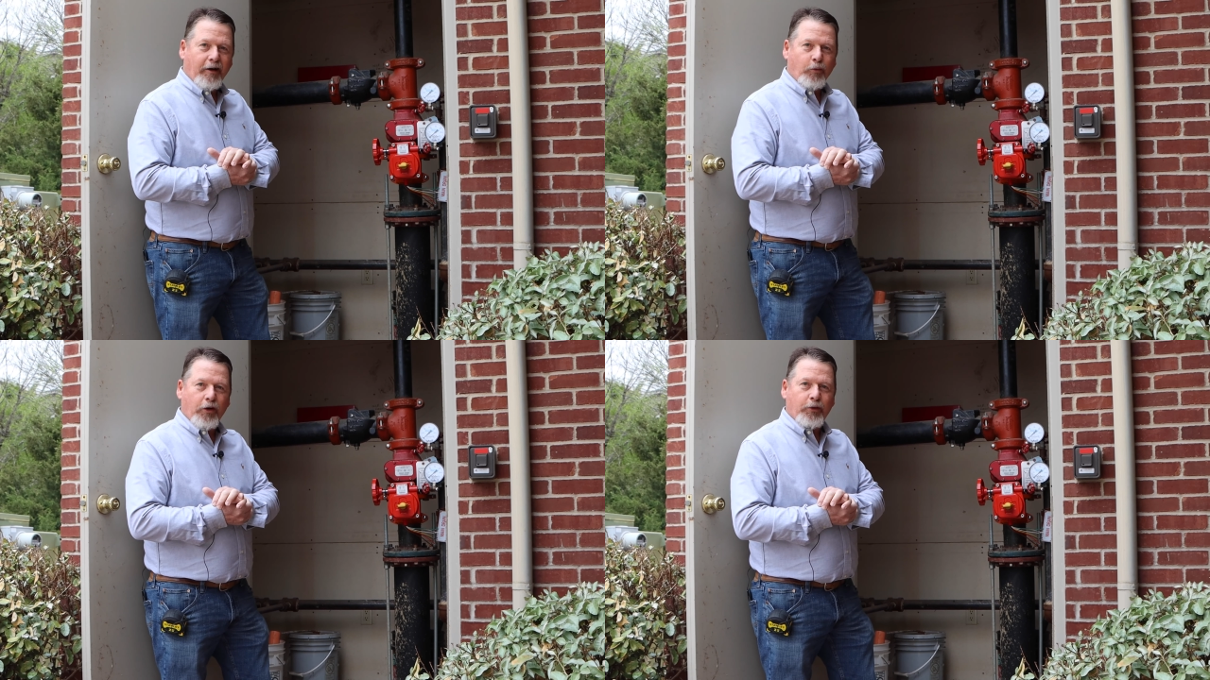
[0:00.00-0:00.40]

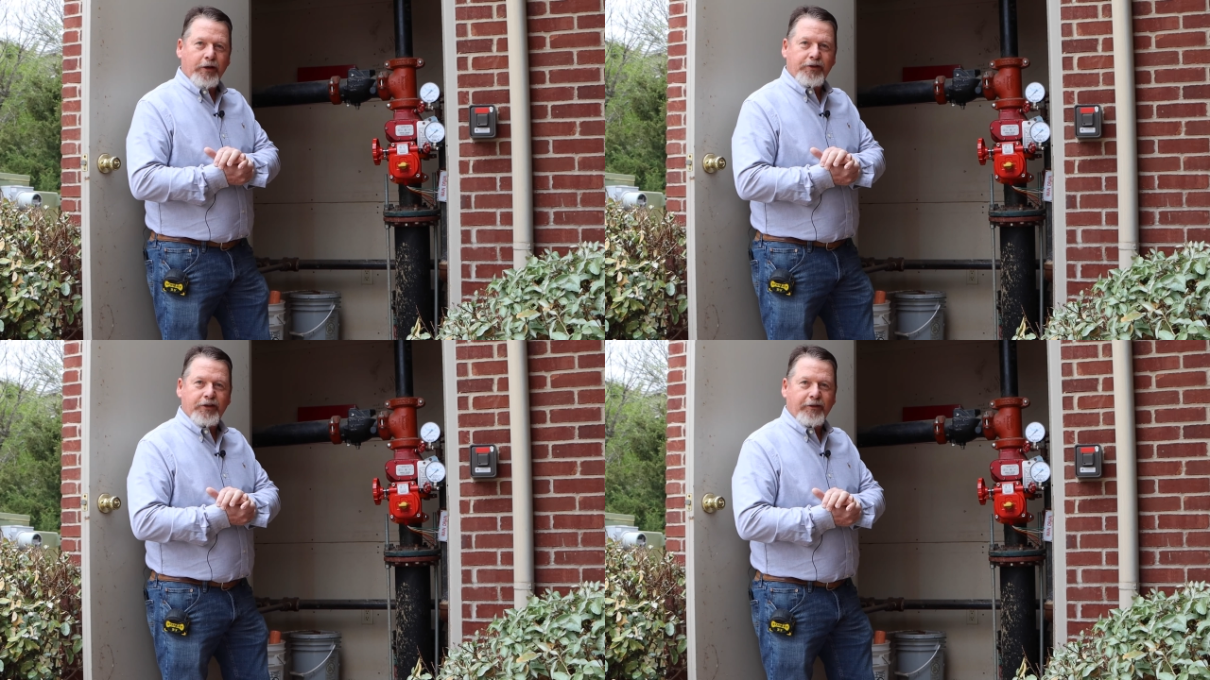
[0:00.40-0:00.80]
or whether
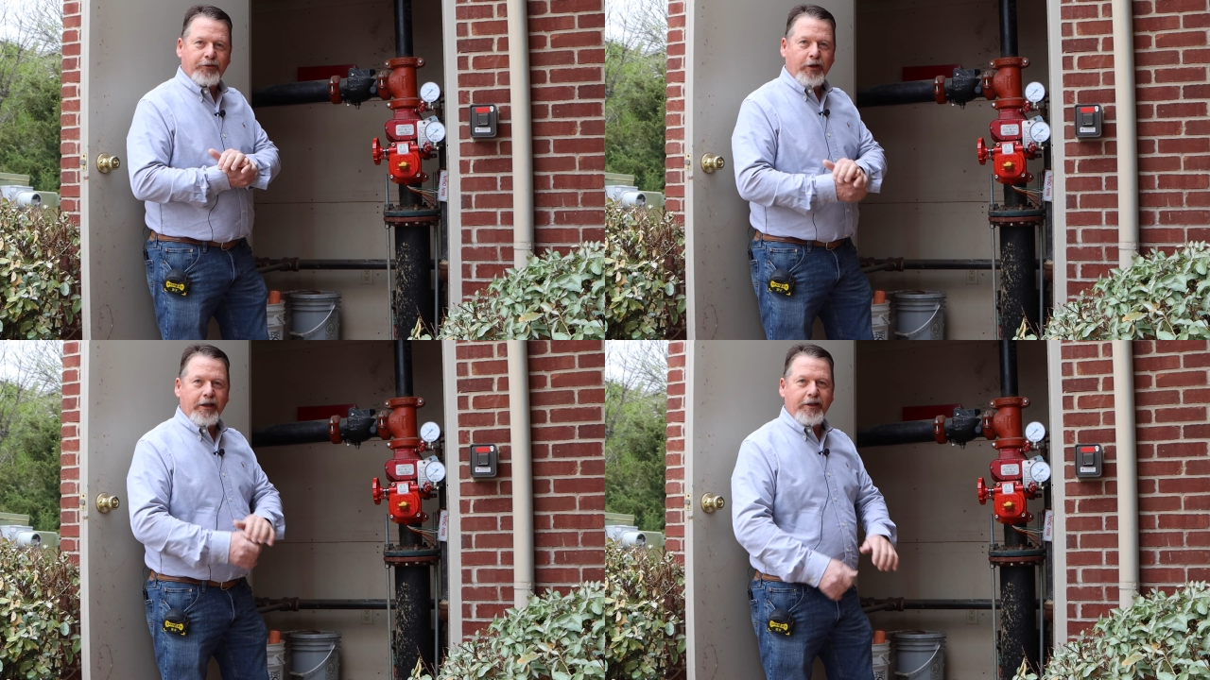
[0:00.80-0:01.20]
it's uh,
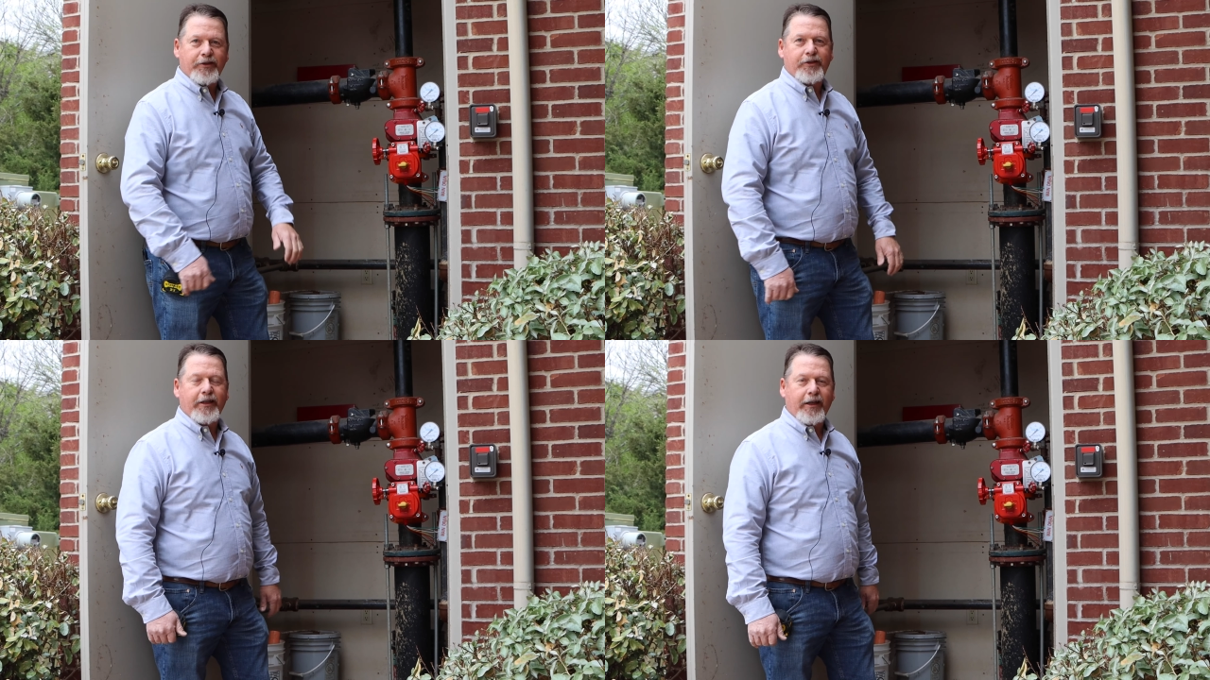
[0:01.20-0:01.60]

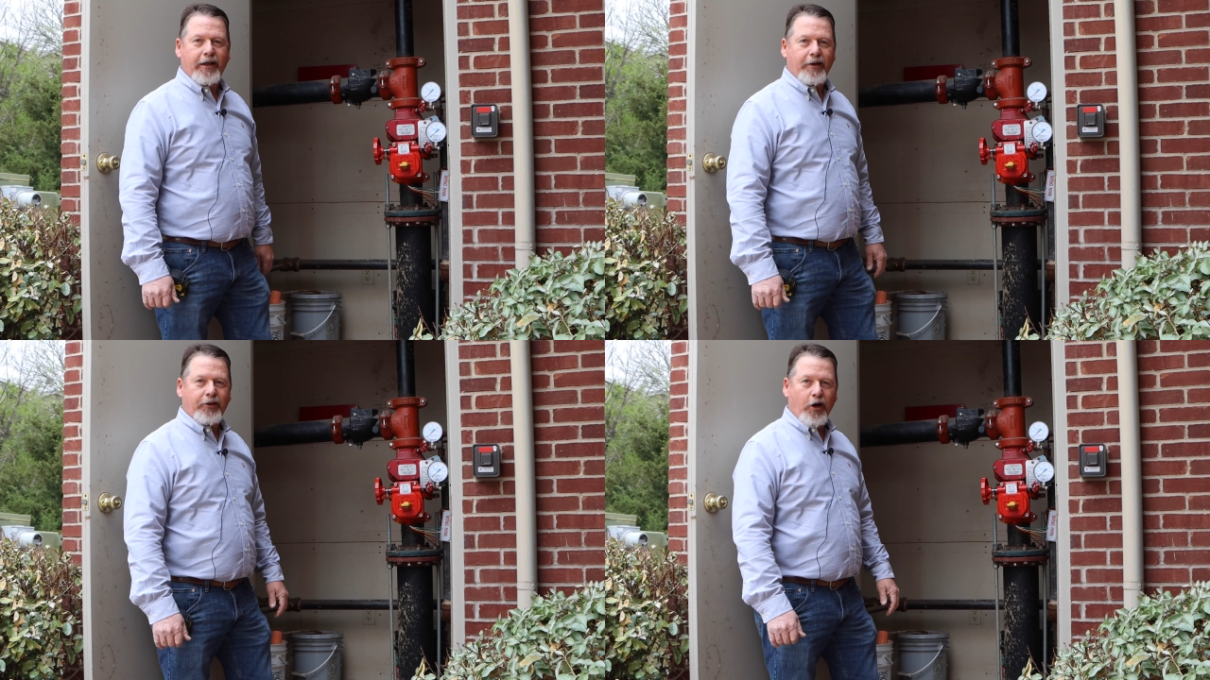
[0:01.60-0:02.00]
freeze,
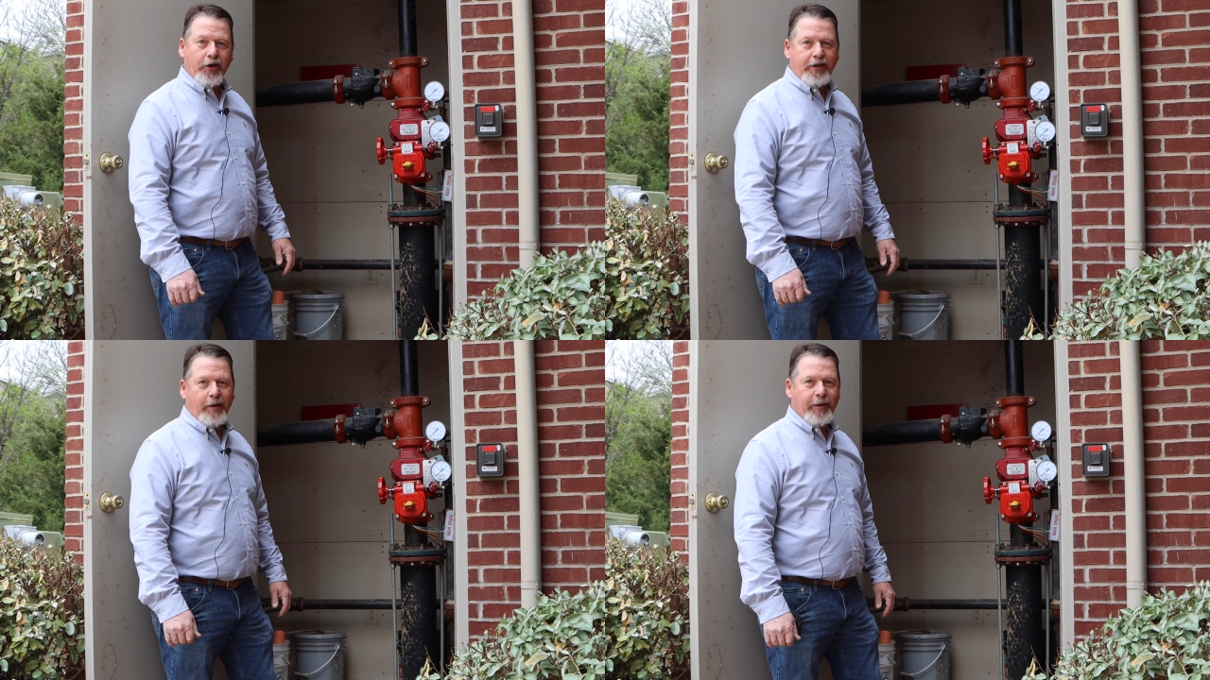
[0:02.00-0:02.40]
uh,
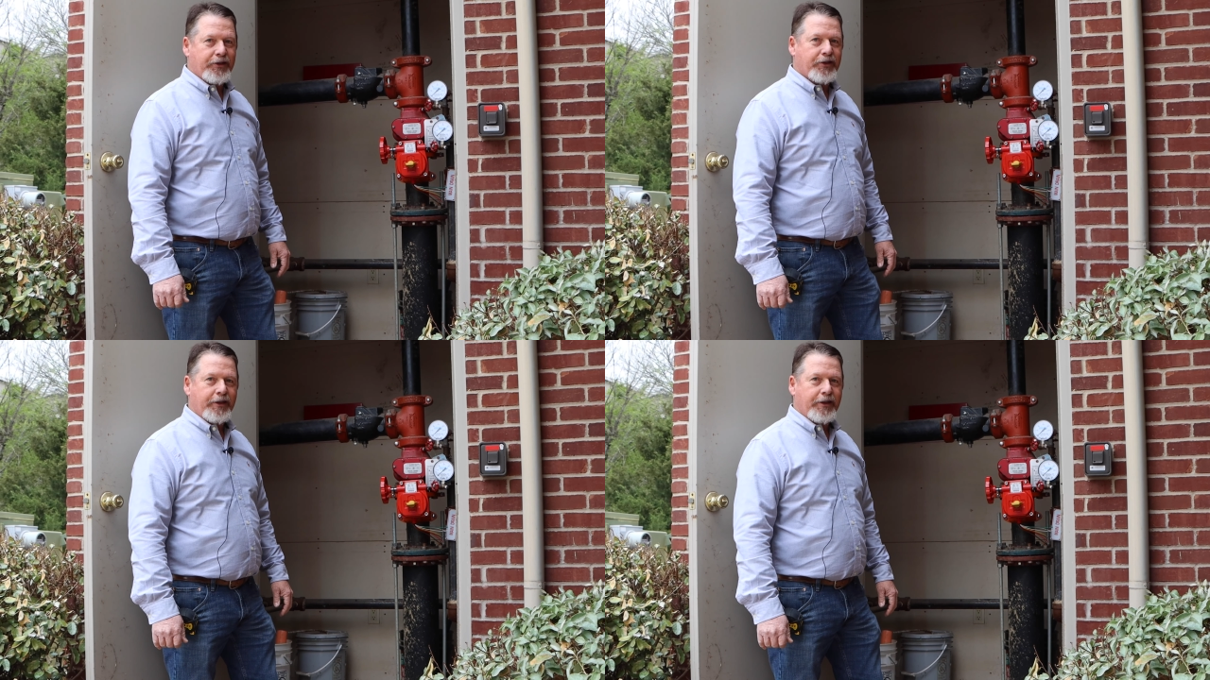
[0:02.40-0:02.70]
thaw damage.